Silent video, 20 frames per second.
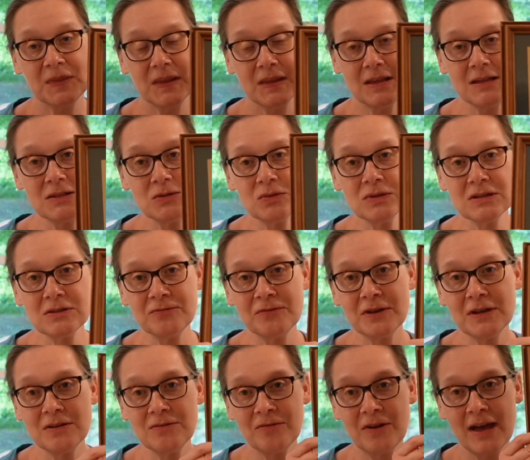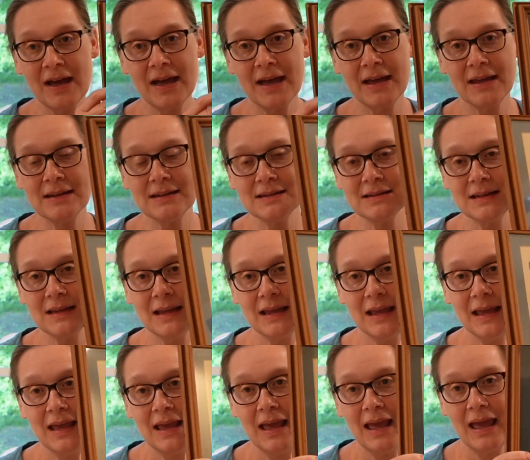this was a fun find,
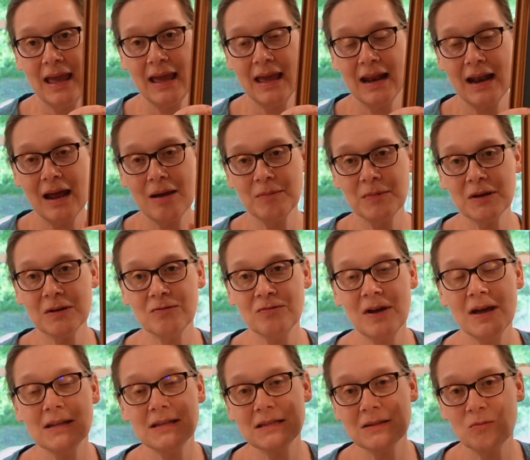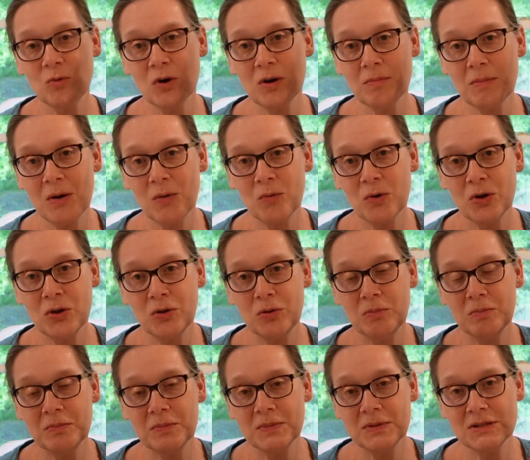and I'm going to find somewhere in my room
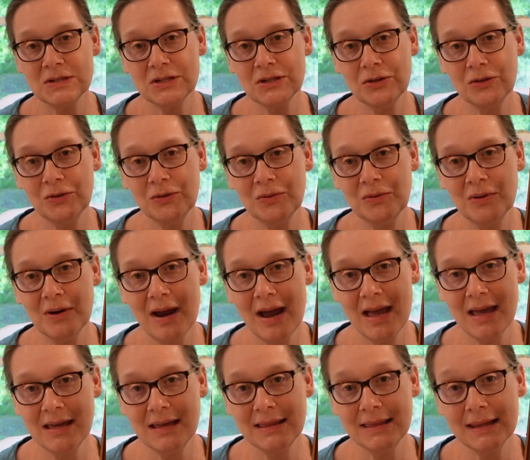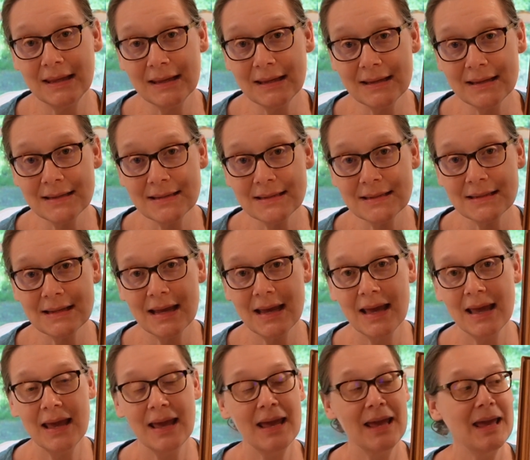to hang this,
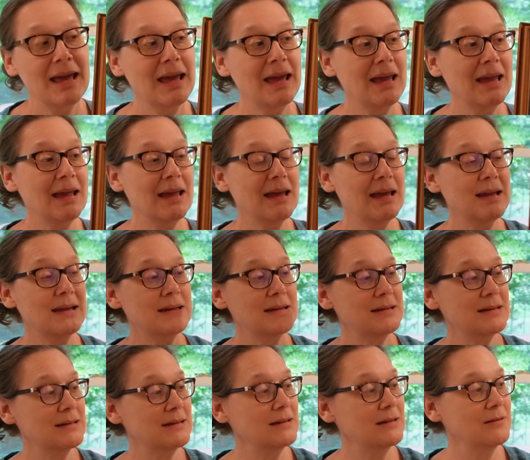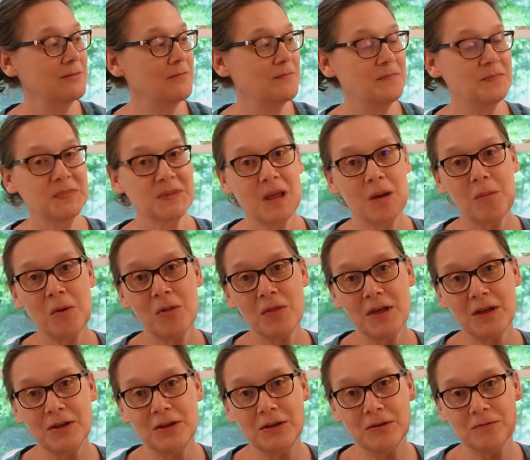and I'm on the
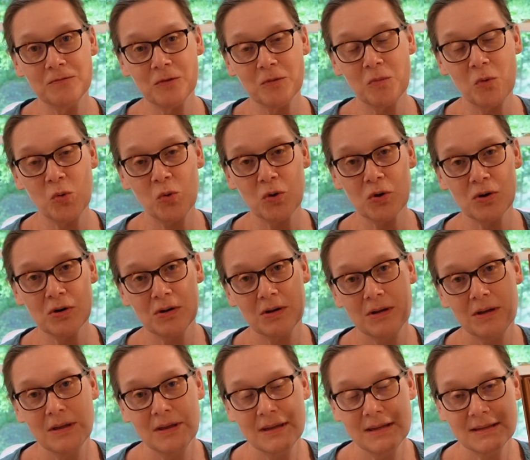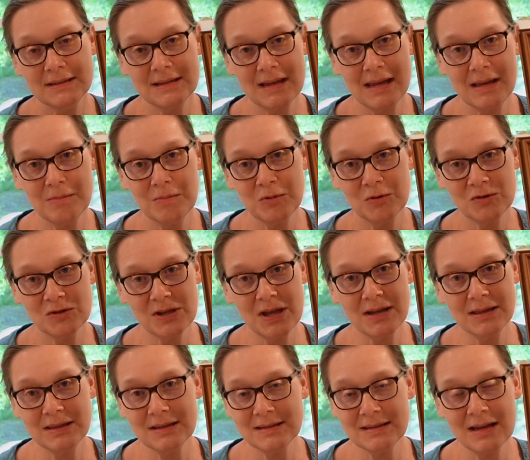hunt for more samplers
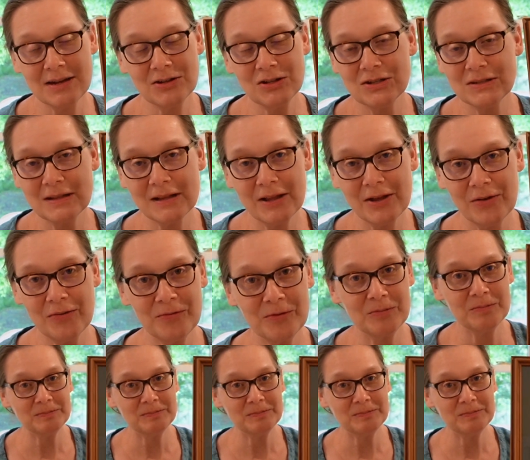like this. I just love them.